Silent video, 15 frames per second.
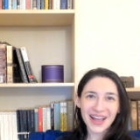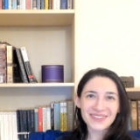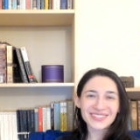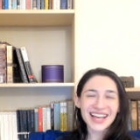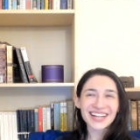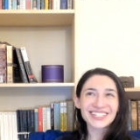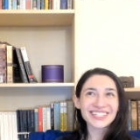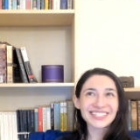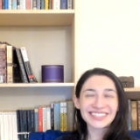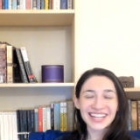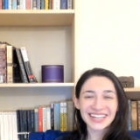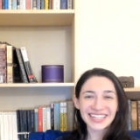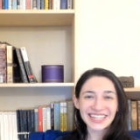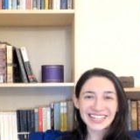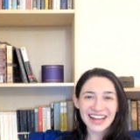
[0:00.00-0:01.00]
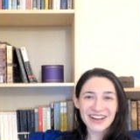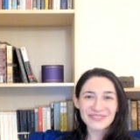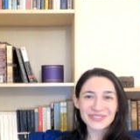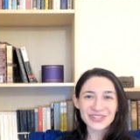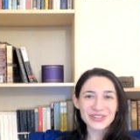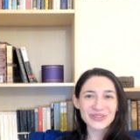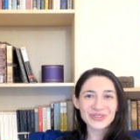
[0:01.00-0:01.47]
I was actually lucky
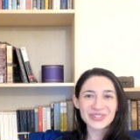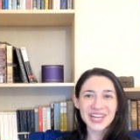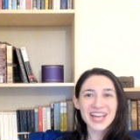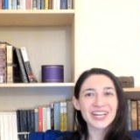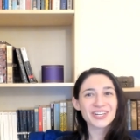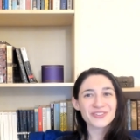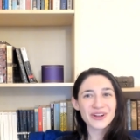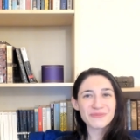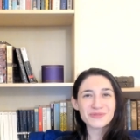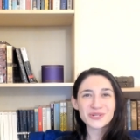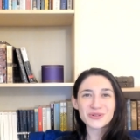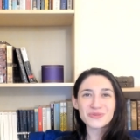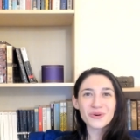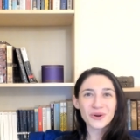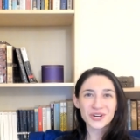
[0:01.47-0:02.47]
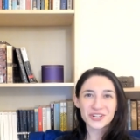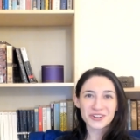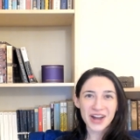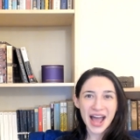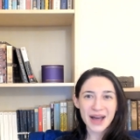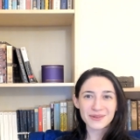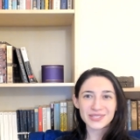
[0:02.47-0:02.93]
enough to take a trip to
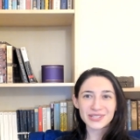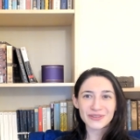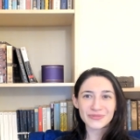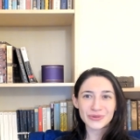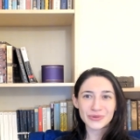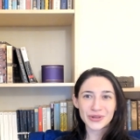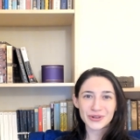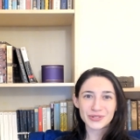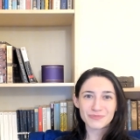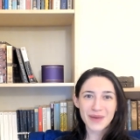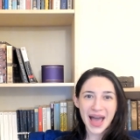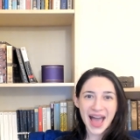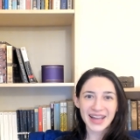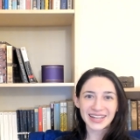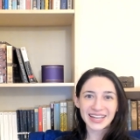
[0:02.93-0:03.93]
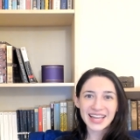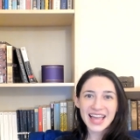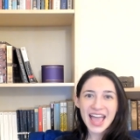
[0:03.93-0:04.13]
Orchard House a few years back,